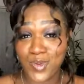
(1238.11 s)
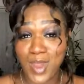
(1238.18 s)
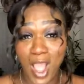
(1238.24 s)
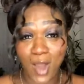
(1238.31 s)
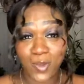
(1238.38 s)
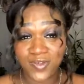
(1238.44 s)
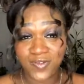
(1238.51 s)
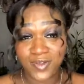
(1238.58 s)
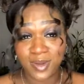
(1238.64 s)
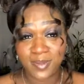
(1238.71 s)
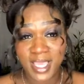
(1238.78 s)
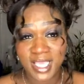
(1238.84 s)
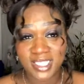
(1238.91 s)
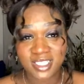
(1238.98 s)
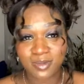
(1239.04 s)
how we finna
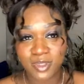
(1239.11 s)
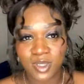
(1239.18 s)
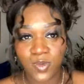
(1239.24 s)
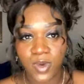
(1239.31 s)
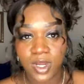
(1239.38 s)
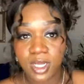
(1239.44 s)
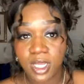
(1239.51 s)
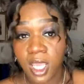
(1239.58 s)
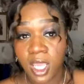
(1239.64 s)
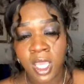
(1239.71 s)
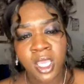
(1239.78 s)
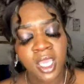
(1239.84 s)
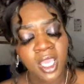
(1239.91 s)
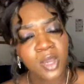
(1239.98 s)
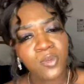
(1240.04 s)
make something work,
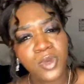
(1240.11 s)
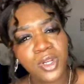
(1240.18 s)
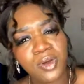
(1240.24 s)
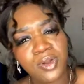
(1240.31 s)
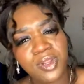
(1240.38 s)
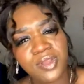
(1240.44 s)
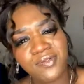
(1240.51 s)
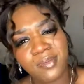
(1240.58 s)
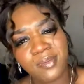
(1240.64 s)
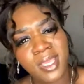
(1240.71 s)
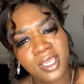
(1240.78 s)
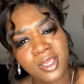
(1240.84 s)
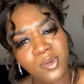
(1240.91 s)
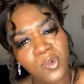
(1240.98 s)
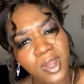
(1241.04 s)
and we don't even
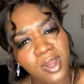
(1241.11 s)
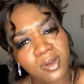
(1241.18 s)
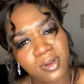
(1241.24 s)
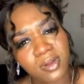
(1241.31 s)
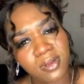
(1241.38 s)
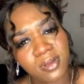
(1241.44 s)
make it work.